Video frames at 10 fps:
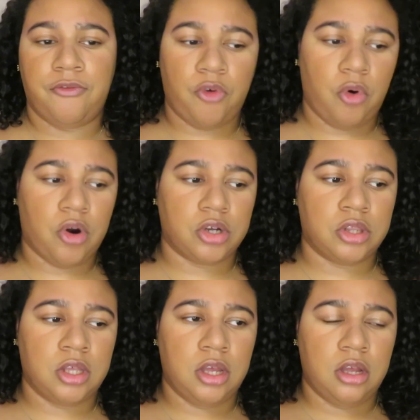
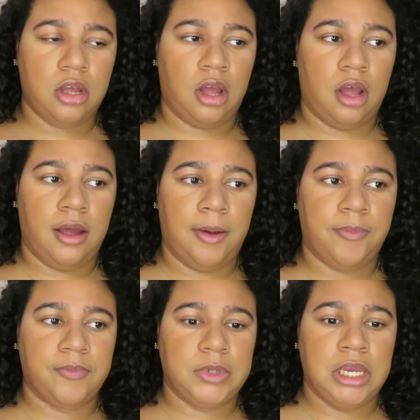forth
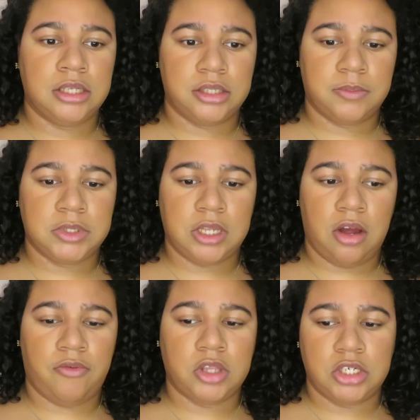getting some
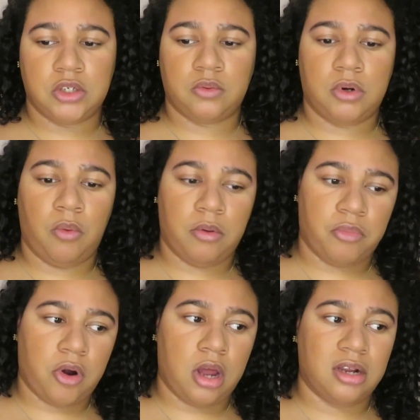stuff, or they just wanted one
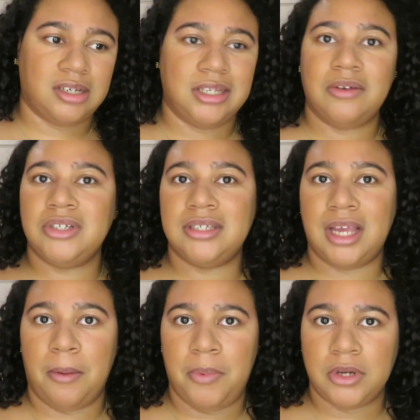product, and there was just
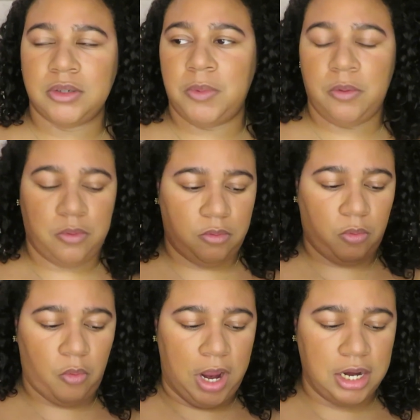like a bunch of
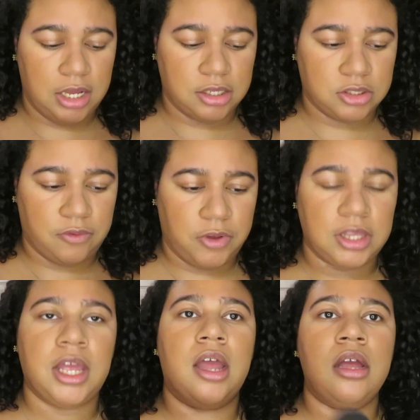people waiting and stuff
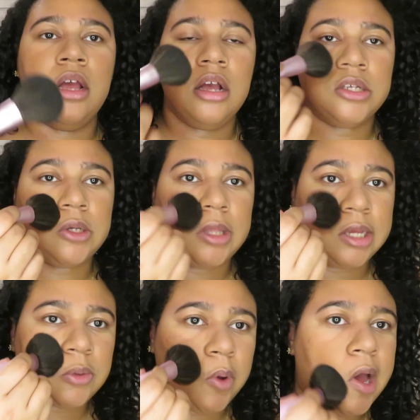like that. So
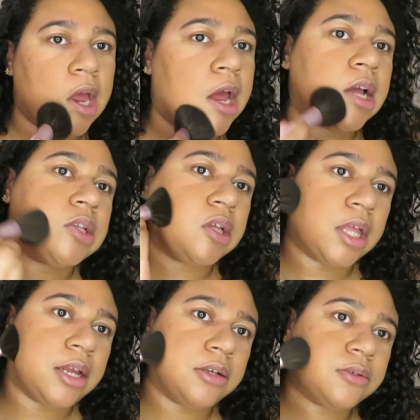that's why I had to
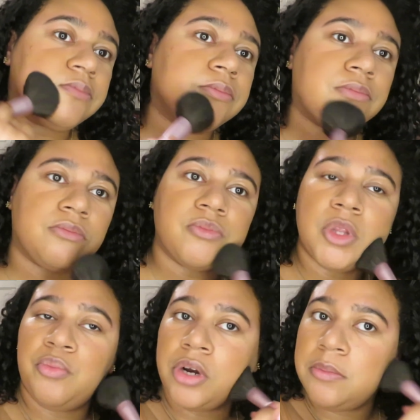like
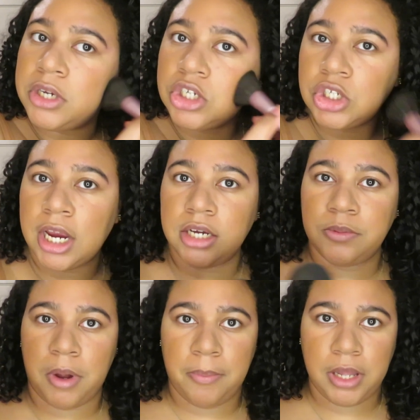pretty much change
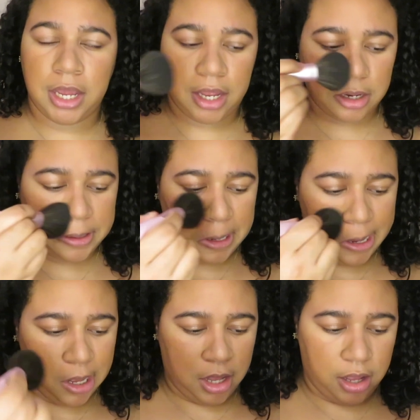my plan
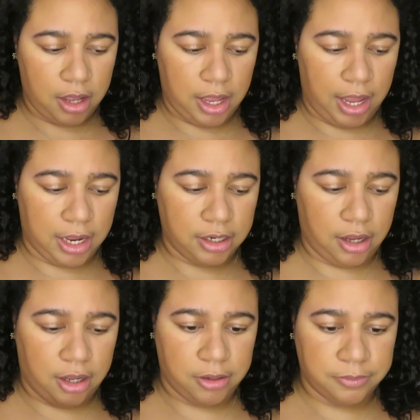
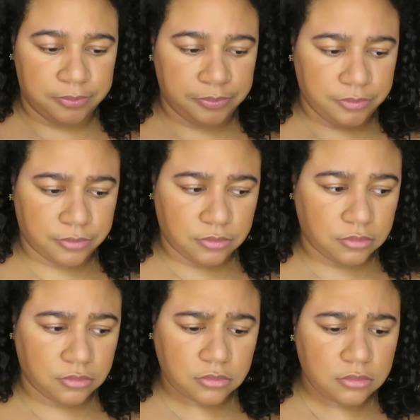and
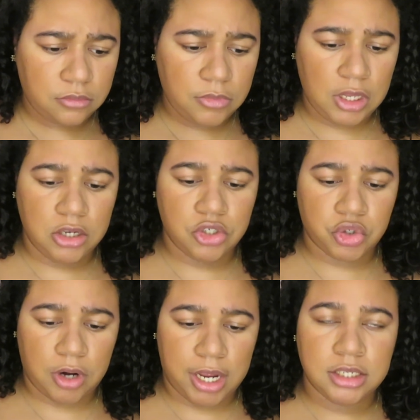
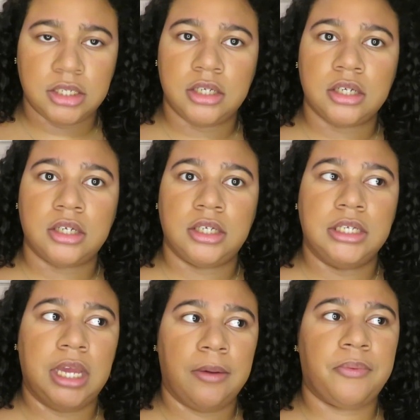try to
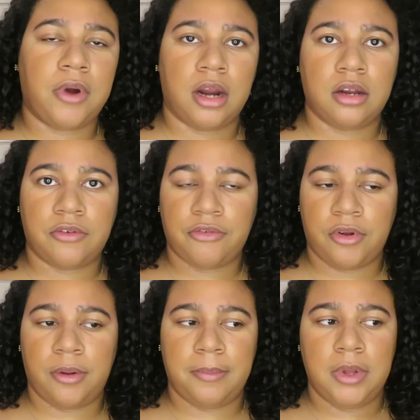get products
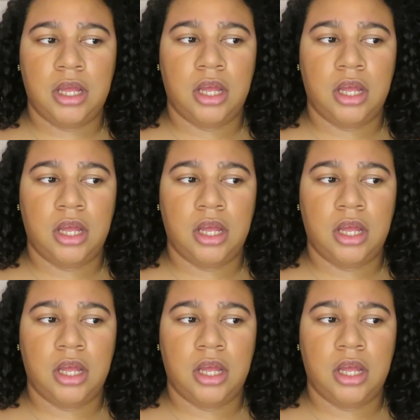from